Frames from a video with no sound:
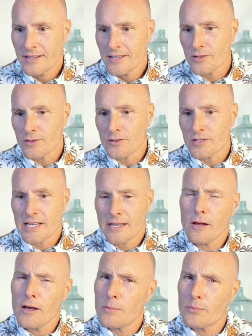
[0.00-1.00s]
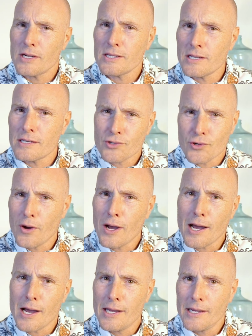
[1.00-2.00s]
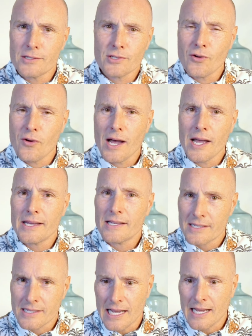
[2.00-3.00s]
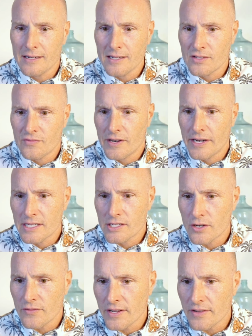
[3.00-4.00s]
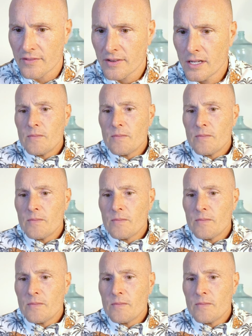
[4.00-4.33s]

So don't say, oh, the pricing's so high. It's so high. It's not. It's very conservative.